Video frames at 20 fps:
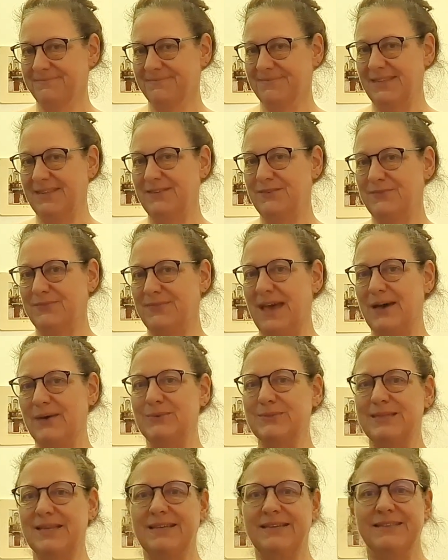Leave
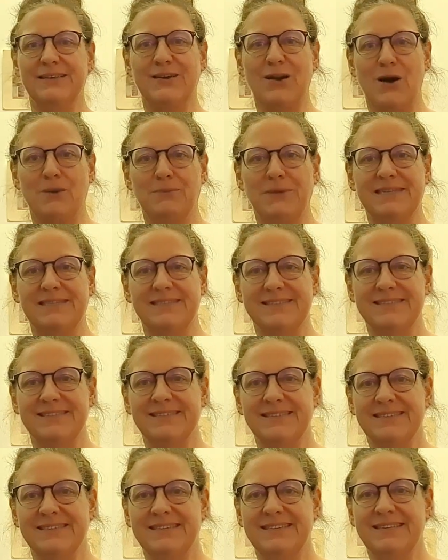those in the comments.
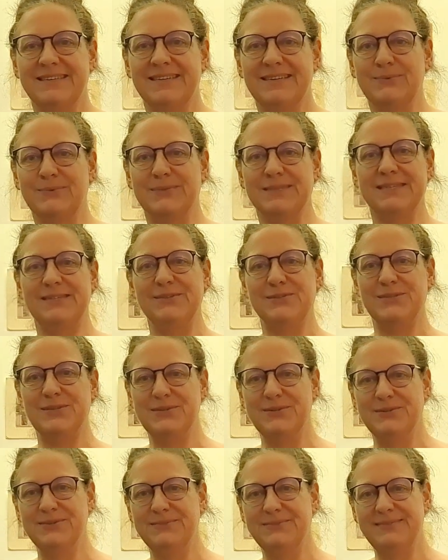We'll see you
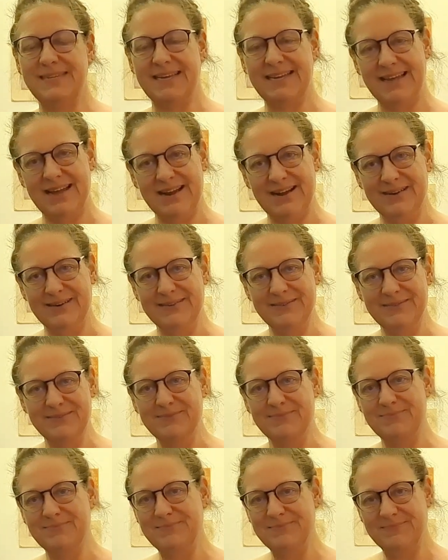soon. Take care.
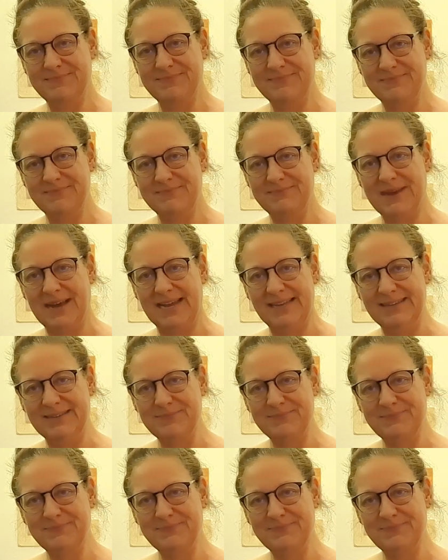Bye.